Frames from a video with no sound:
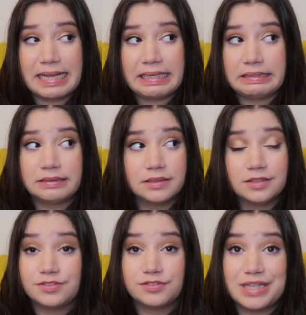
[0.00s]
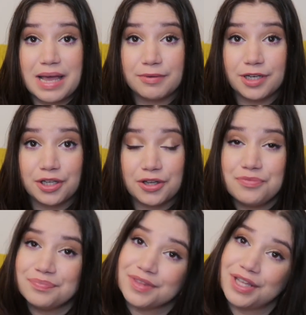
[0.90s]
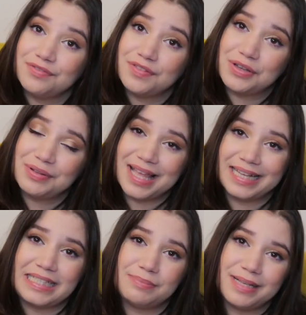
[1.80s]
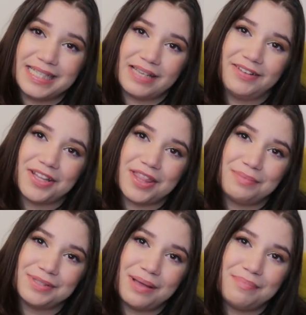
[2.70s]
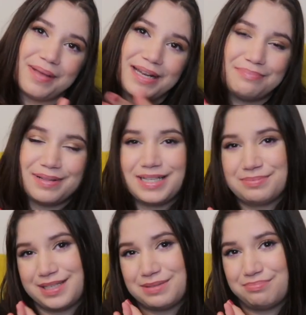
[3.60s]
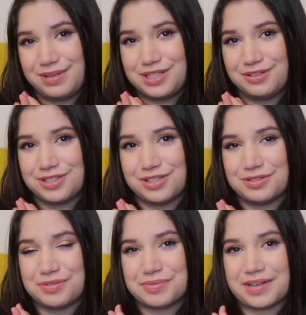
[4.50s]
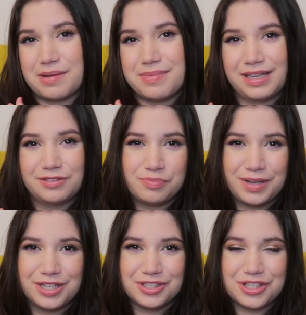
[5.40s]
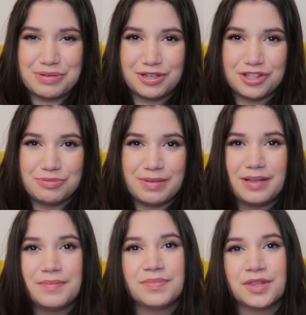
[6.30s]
And now I'm gonna go. If you like this, please give it a thumbs up, and please consider subscribing. It would mean so much to me.